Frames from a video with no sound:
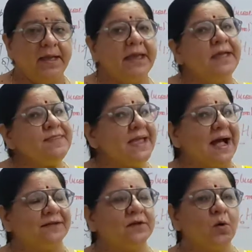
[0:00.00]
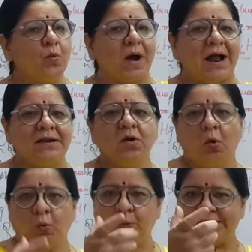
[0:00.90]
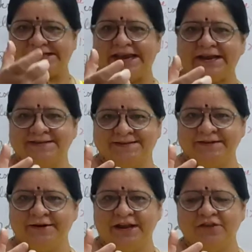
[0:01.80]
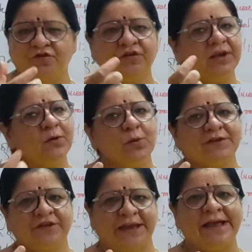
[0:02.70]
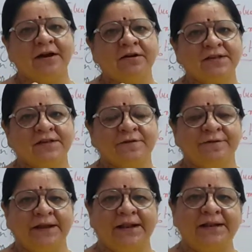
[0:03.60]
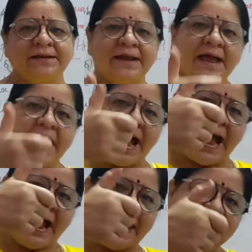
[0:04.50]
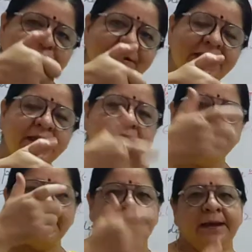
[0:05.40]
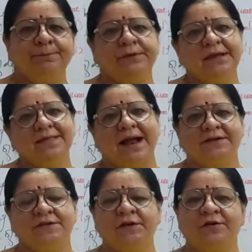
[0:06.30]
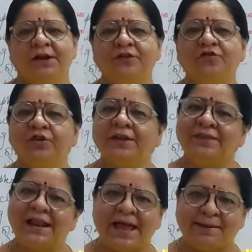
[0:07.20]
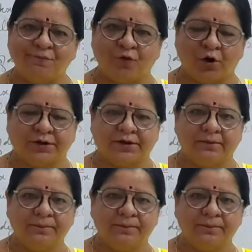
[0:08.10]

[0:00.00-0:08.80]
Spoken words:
In the other one, we take a syringe in which air is filled and we empty that syringe in the lime water.